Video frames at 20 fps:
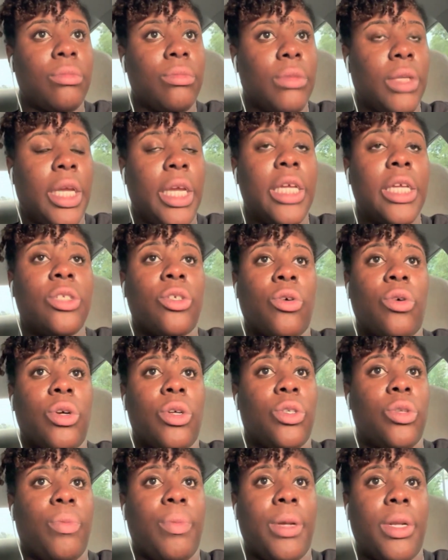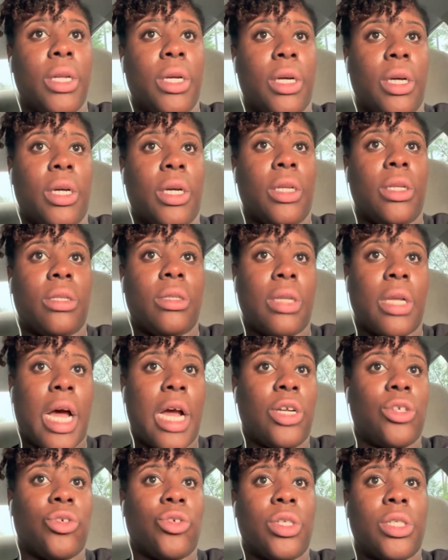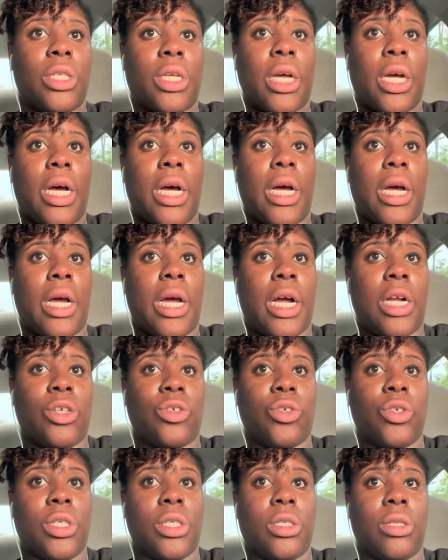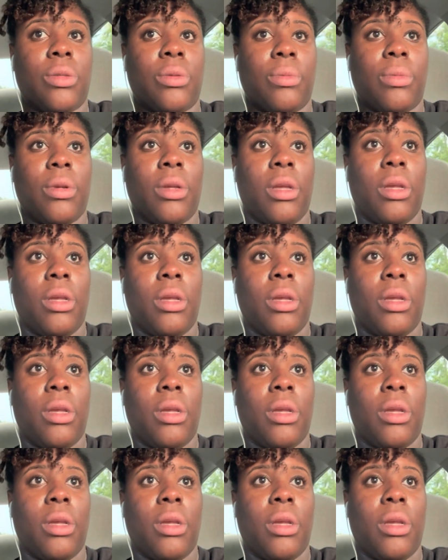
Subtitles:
It is going to be done. I trust God. I trust him.